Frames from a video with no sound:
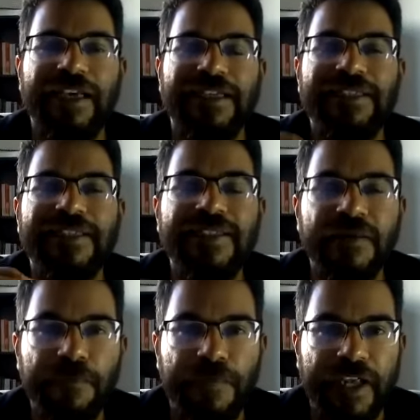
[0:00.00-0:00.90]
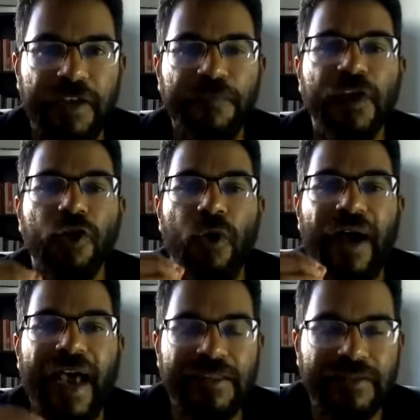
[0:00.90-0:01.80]
is simply your
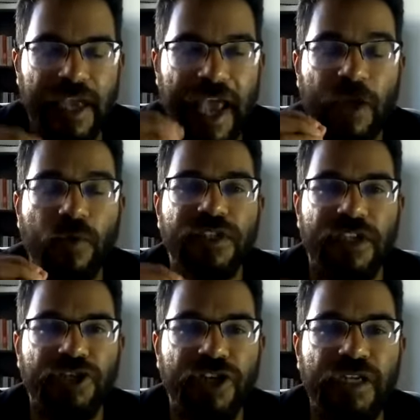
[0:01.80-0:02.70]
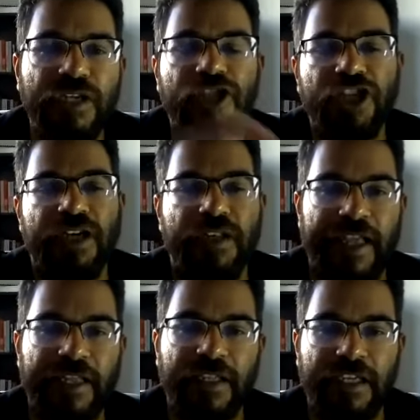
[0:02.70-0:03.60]
at acquisition journal
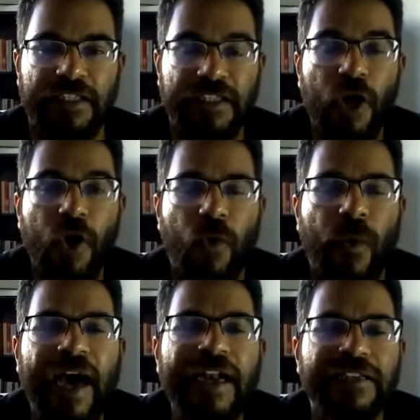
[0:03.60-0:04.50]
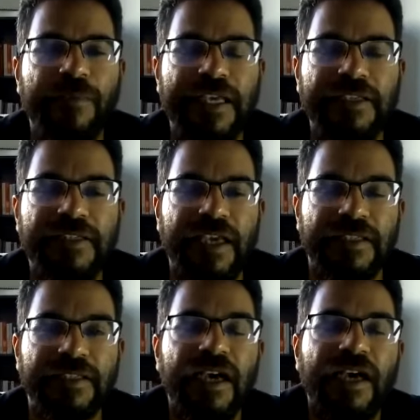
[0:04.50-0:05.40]
entries. Why does it make
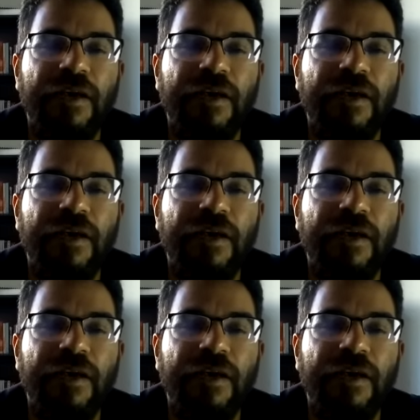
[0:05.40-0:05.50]
sense?